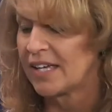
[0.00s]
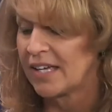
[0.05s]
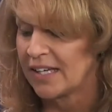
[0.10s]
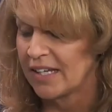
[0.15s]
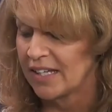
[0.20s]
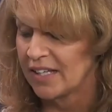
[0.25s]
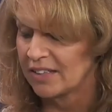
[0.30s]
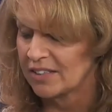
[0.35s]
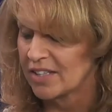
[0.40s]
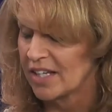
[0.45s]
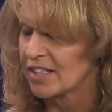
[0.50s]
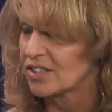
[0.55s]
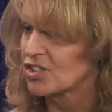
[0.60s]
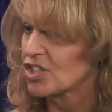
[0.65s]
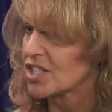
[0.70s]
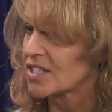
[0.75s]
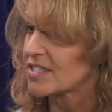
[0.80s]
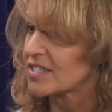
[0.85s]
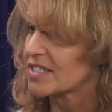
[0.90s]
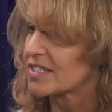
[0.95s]
It, it
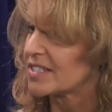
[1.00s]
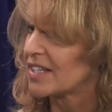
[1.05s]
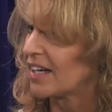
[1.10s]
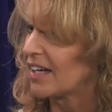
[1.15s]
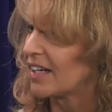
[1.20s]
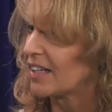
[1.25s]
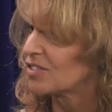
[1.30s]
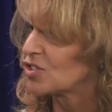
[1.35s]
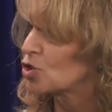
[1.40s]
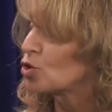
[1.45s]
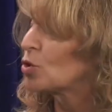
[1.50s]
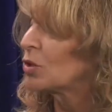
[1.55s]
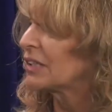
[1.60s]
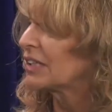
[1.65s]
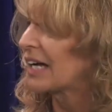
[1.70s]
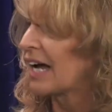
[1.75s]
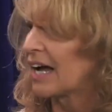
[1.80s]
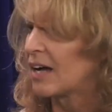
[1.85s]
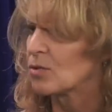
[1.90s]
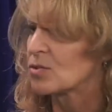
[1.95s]
just uh, student
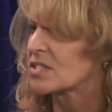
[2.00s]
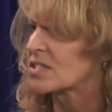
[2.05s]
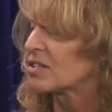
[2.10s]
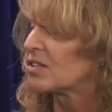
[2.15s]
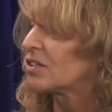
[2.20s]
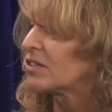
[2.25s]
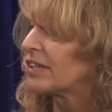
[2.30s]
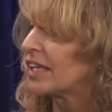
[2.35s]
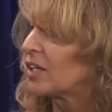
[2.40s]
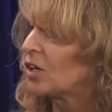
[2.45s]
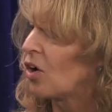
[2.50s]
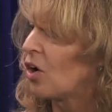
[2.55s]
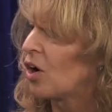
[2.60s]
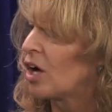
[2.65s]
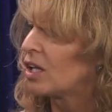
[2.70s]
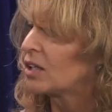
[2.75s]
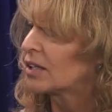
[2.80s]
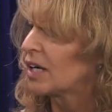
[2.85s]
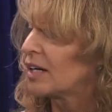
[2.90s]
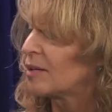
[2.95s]
council. They
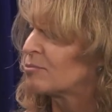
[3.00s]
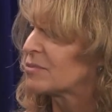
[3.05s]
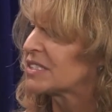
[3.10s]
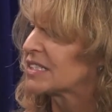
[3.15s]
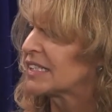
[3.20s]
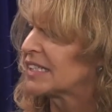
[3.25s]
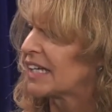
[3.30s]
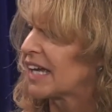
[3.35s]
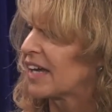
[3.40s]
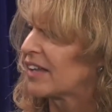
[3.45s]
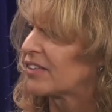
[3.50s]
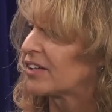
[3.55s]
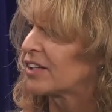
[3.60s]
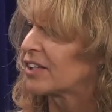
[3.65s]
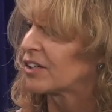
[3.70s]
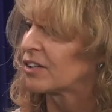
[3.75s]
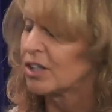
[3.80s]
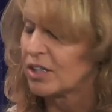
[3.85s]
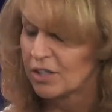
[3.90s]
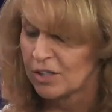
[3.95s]
all come
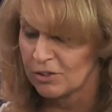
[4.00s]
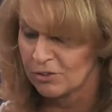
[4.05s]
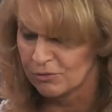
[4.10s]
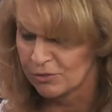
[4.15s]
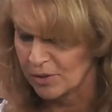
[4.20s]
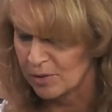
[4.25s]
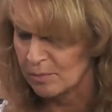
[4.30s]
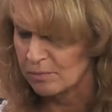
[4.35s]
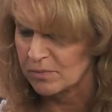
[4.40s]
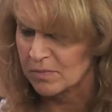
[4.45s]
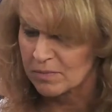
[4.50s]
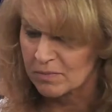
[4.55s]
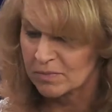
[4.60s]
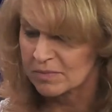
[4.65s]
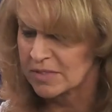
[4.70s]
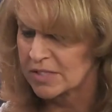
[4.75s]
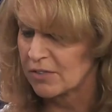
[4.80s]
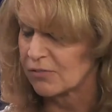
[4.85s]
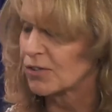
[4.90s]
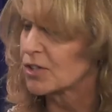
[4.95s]
together from
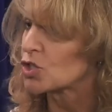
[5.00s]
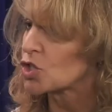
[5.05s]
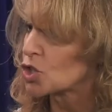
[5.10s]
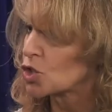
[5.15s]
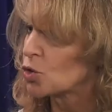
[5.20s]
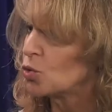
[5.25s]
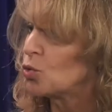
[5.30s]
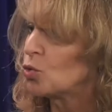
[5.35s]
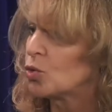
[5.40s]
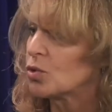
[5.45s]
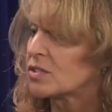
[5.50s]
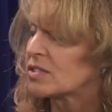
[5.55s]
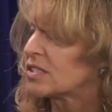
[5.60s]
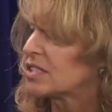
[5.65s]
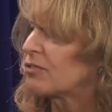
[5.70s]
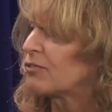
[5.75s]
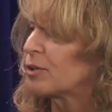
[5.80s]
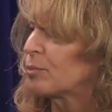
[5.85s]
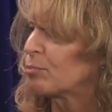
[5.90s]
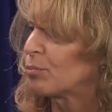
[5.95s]
different schools,
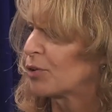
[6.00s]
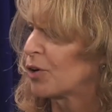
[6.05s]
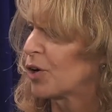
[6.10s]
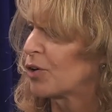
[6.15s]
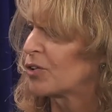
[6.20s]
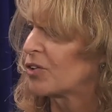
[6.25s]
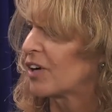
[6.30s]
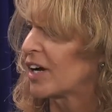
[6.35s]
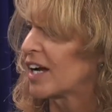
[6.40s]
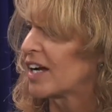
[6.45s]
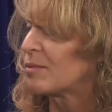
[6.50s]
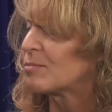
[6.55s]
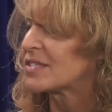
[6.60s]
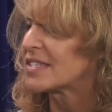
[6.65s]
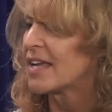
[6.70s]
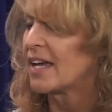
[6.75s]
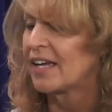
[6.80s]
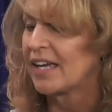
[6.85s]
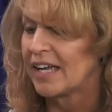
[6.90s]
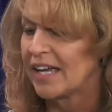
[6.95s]
different programs,
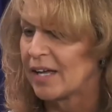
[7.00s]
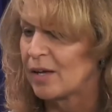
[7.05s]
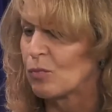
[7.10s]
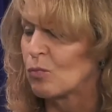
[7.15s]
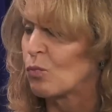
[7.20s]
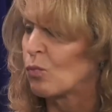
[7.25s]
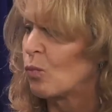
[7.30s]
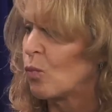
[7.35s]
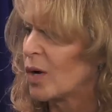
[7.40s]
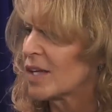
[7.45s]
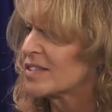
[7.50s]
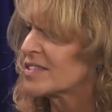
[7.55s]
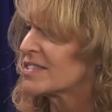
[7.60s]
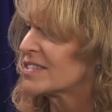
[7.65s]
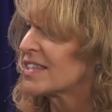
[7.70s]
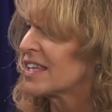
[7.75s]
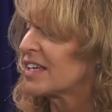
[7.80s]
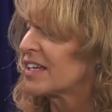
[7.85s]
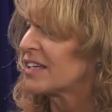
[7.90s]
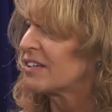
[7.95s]
and once
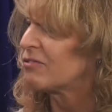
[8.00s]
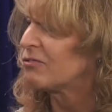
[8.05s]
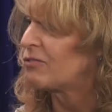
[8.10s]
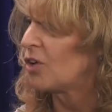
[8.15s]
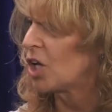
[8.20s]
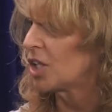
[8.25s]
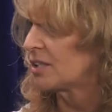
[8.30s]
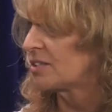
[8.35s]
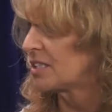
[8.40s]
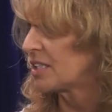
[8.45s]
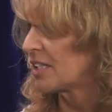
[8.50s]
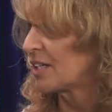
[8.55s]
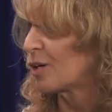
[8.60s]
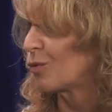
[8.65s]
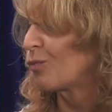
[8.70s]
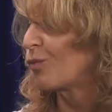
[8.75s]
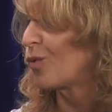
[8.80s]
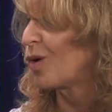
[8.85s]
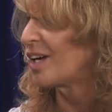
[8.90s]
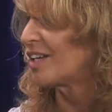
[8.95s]
they volunteer
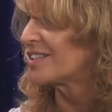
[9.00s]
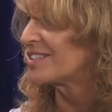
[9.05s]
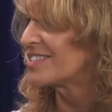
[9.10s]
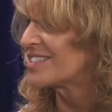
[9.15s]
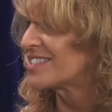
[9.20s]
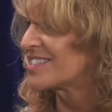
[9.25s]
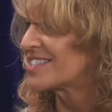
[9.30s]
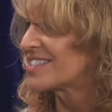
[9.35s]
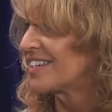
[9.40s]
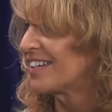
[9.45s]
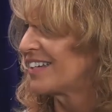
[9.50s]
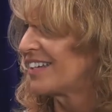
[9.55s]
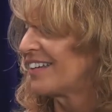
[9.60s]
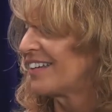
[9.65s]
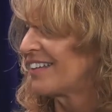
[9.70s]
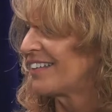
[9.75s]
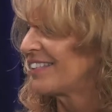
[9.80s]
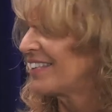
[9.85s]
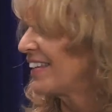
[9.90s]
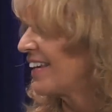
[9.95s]
once,
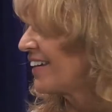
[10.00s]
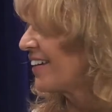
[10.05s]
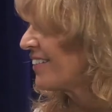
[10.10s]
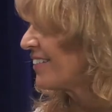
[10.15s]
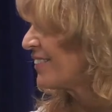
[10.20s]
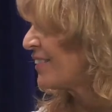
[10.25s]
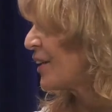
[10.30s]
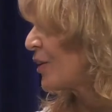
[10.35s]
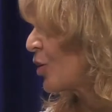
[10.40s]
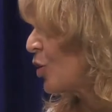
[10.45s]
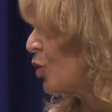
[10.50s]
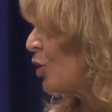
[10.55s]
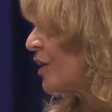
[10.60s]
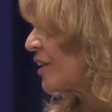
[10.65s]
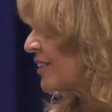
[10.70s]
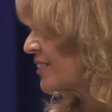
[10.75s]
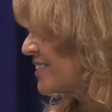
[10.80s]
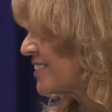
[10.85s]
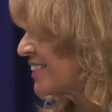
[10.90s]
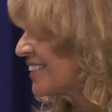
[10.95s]
they're they're
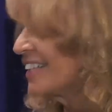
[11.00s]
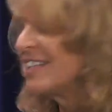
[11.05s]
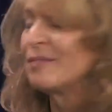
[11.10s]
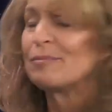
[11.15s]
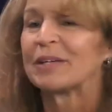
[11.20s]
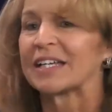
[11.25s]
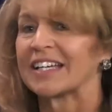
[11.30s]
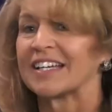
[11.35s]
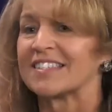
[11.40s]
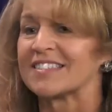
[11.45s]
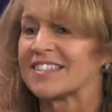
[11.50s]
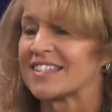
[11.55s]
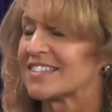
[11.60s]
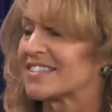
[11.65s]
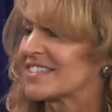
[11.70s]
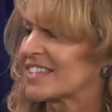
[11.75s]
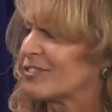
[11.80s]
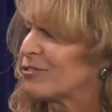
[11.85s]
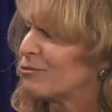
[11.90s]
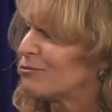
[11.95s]
hooked because
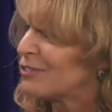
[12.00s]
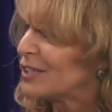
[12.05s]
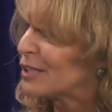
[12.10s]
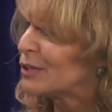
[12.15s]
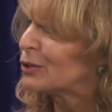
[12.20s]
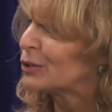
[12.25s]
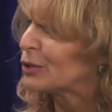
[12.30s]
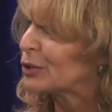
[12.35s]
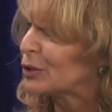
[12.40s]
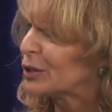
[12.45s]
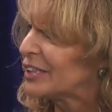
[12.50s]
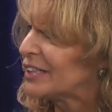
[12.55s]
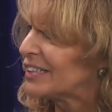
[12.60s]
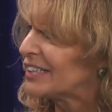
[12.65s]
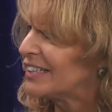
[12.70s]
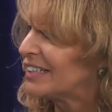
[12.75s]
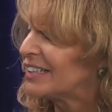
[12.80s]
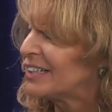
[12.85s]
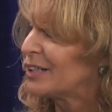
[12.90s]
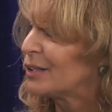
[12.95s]
it's a feel
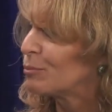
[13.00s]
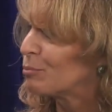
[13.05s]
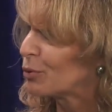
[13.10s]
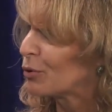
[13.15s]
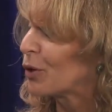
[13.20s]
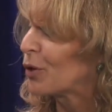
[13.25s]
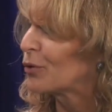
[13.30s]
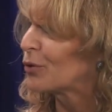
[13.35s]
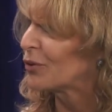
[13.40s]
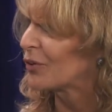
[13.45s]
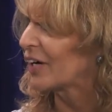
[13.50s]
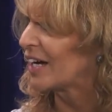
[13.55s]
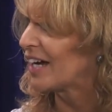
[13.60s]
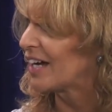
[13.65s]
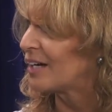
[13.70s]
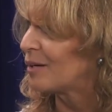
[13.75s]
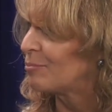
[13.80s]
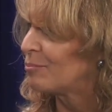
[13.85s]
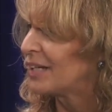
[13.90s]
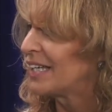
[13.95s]
good
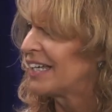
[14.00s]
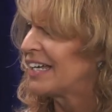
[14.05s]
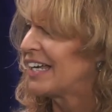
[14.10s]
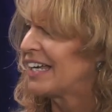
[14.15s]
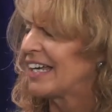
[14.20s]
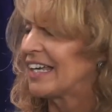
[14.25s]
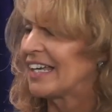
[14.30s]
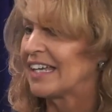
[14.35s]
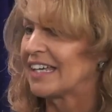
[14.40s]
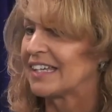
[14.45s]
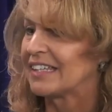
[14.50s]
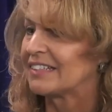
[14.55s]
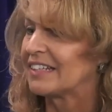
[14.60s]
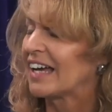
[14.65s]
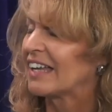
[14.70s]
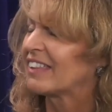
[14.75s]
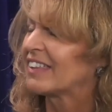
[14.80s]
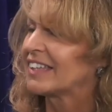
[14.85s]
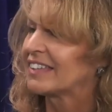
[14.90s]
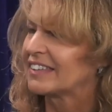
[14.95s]
program, mm -hmm. and
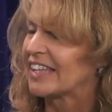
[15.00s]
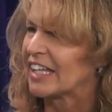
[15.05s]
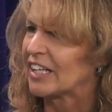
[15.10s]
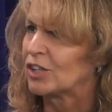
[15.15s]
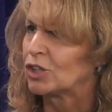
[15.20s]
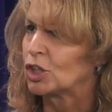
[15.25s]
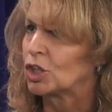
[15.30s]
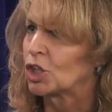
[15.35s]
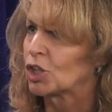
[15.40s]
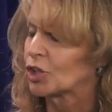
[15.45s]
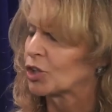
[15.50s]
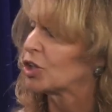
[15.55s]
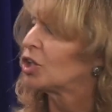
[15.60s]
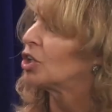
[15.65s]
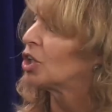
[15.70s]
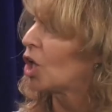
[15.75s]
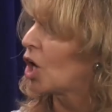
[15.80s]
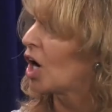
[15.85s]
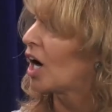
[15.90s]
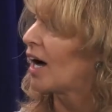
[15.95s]
I think they learn a
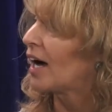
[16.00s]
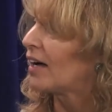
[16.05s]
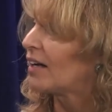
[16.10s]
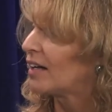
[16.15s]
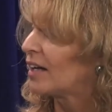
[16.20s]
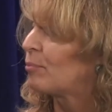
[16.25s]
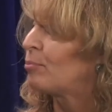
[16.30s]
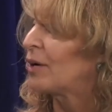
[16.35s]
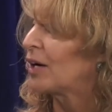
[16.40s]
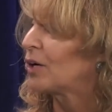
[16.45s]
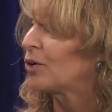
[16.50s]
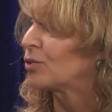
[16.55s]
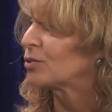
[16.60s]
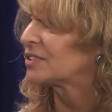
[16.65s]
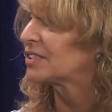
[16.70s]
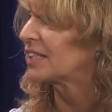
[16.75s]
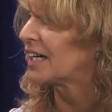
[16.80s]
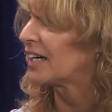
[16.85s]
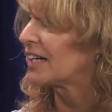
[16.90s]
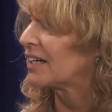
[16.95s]
lot
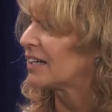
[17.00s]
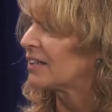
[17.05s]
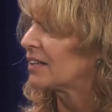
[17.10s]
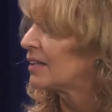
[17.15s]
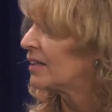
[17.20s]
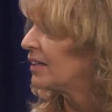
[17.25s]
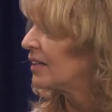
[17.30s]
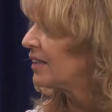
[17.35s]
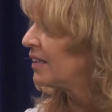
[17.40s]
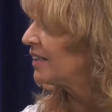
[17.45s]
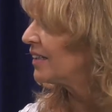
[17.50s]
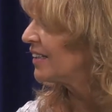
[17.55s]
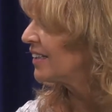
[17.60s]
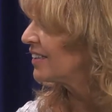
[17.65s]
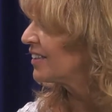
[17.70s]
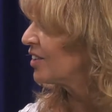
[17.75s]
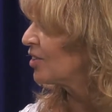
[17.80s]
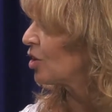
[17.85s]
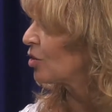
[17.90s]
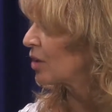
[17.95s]
about. Uh,
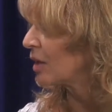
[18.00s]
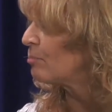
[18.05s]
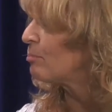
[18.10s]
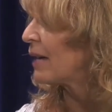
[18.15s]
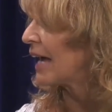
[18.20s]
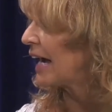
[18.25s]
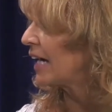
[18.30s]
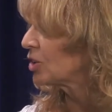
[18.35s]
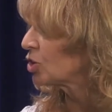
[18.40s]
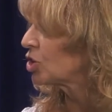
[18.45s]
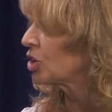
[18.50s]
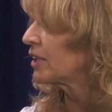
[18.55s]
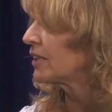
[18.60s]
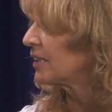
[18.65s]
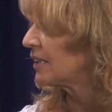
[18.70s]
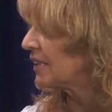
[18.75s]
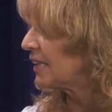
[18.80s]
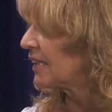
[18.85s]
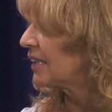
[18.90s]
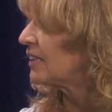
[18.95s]
you know,
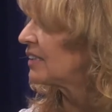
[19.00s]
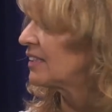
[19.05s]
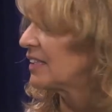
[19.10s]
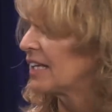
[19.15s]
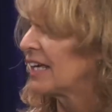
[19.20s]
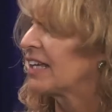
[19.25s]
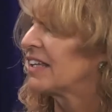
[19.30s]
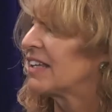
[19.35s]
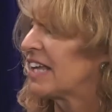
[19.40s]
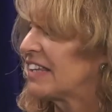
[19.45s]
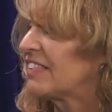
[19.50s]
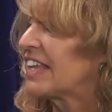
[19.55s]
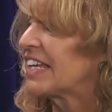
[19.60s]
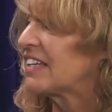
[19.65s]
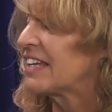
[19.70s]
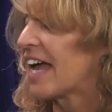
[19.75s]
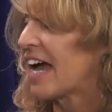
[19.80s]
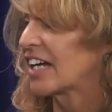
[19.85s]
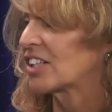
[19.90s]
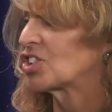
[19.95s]
compassion and, and
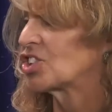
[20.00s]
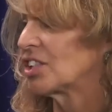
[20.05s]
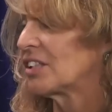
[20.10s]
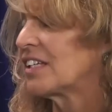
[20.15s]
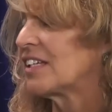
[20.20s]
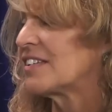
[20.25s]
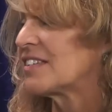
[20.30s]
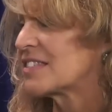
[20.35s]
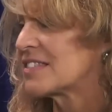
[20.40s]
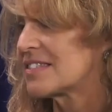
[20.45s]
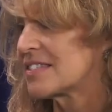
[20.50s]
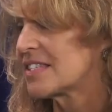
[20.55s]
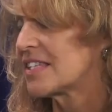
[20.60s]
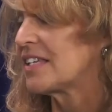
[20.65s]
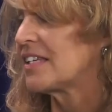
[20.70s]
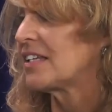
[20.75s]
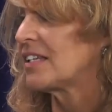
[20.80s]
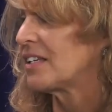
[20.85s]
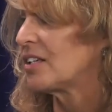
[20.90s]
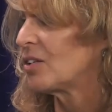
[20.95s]
they actually
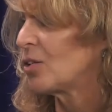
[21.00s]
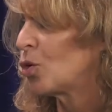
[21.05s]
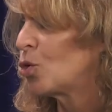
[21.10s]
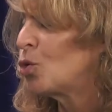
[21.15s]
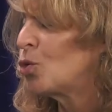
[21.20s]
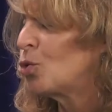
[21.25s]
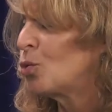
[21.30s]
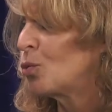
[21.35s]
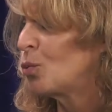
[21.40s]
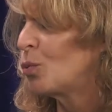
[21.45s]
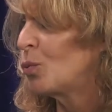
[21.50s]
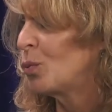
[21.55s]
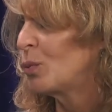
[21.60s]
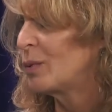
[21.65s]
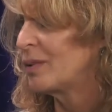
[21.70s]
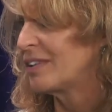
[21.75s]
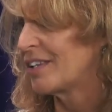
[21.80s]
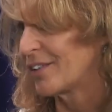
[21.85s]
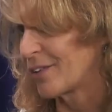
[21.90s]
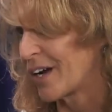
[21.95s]
see who
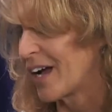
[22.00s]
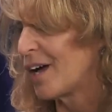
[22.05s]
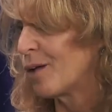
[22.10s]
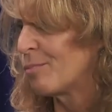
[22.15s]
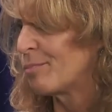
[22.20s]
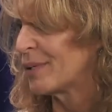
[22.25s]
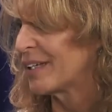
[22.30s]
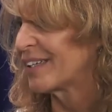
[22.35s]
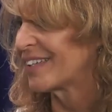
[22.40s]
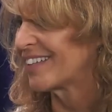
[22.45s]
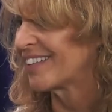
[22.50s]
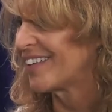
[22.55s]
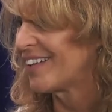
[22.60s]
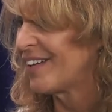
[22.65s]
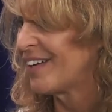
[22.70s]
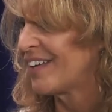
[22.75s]
they're helping.